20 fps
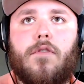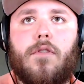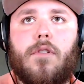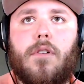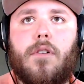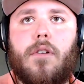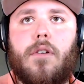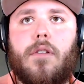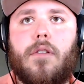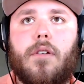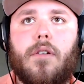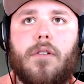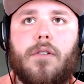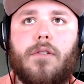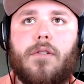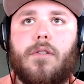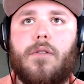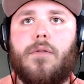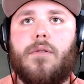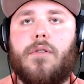Fund the
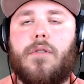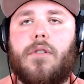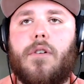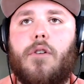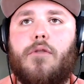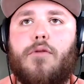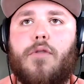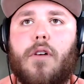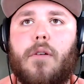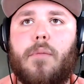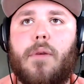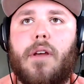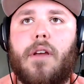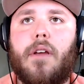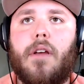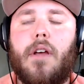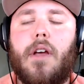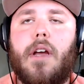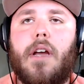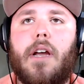Suit.
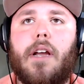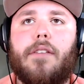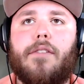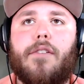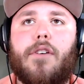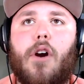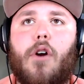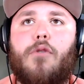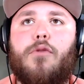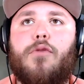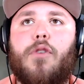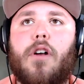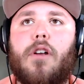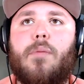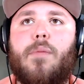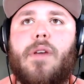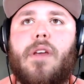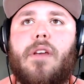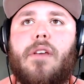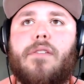GoFundMe. It's
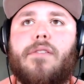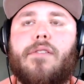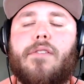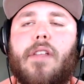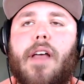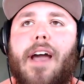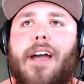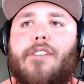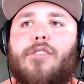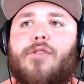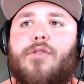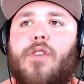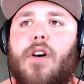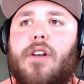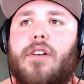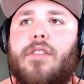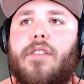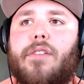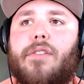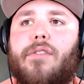
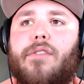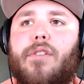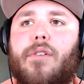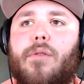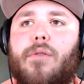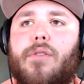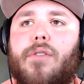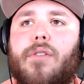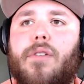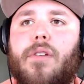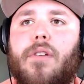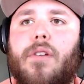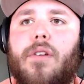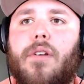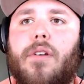GoFundMe/Fund the Suit.